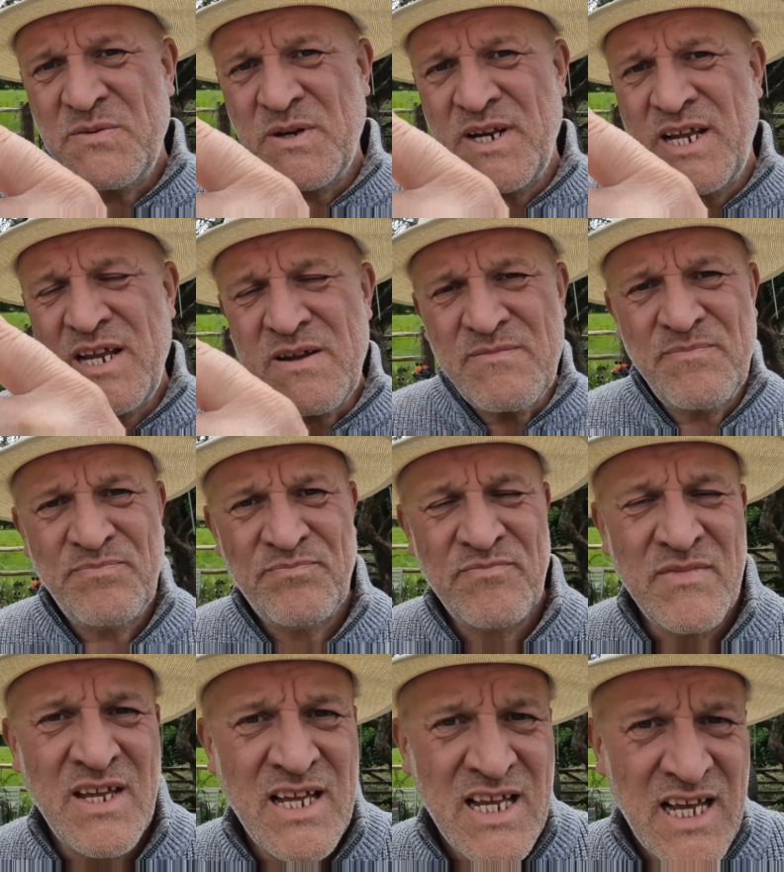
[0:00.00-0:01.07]
one here.
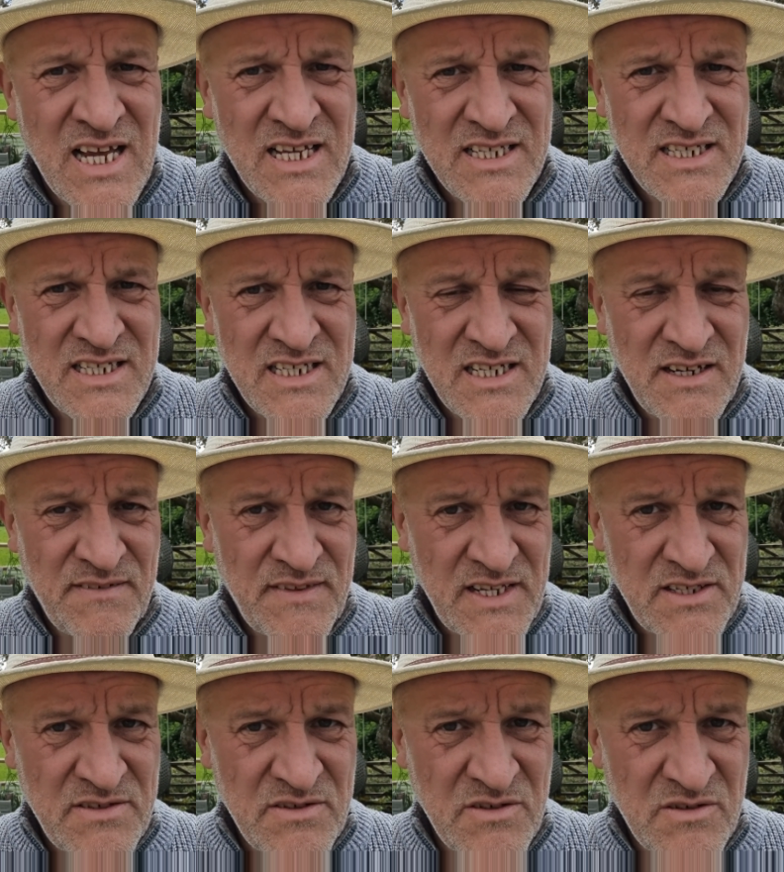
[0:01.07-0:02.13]
And if
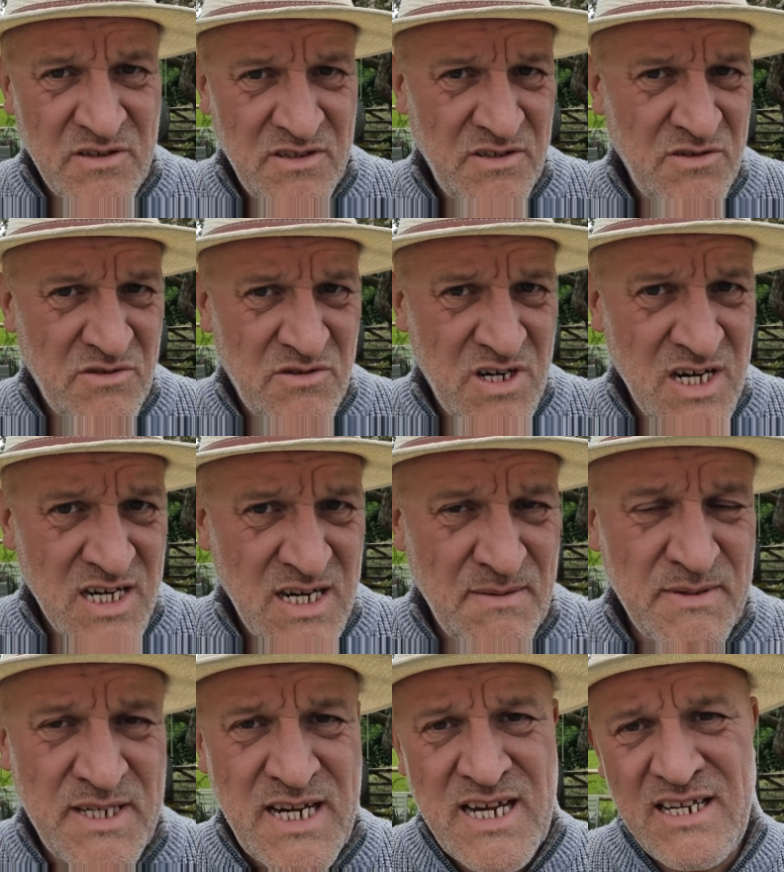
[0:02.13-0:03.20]
that's not your cup
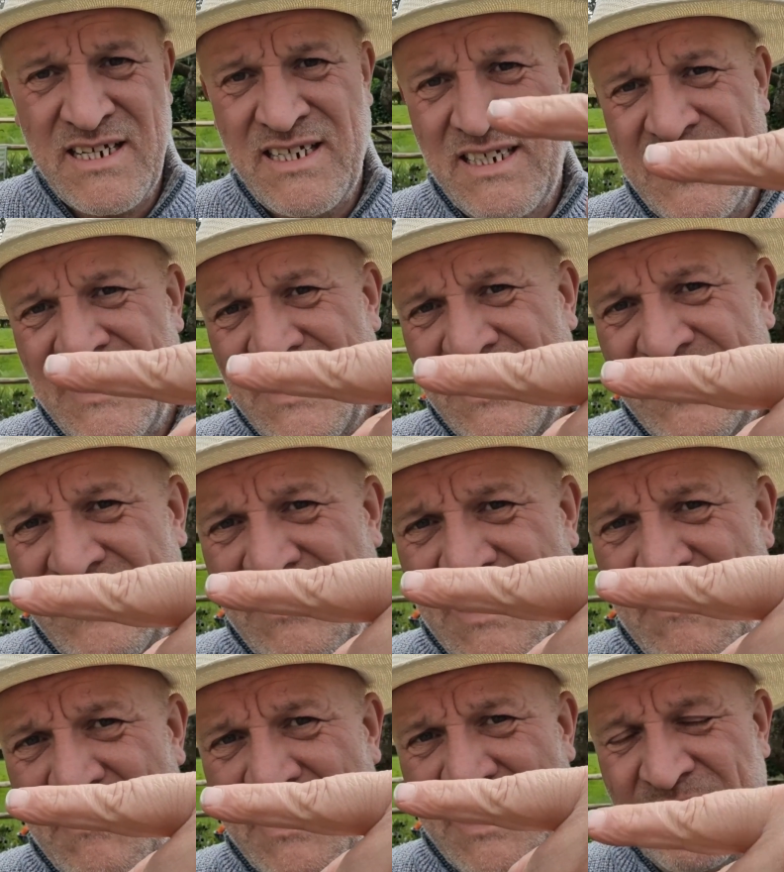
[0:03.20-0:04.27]
of tea, try
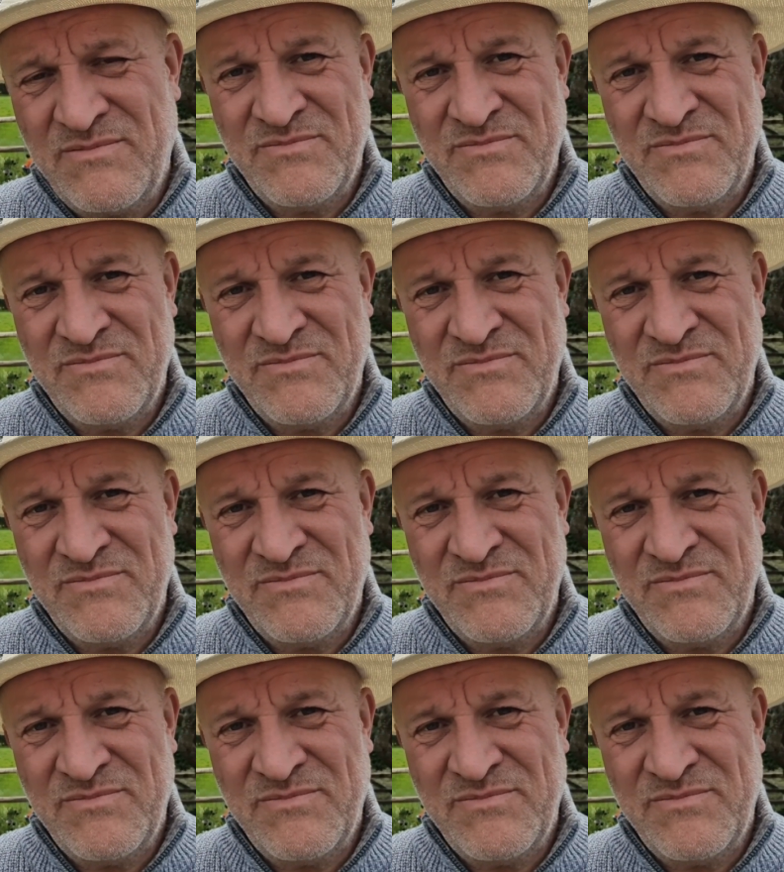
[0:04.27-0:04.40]
that one there.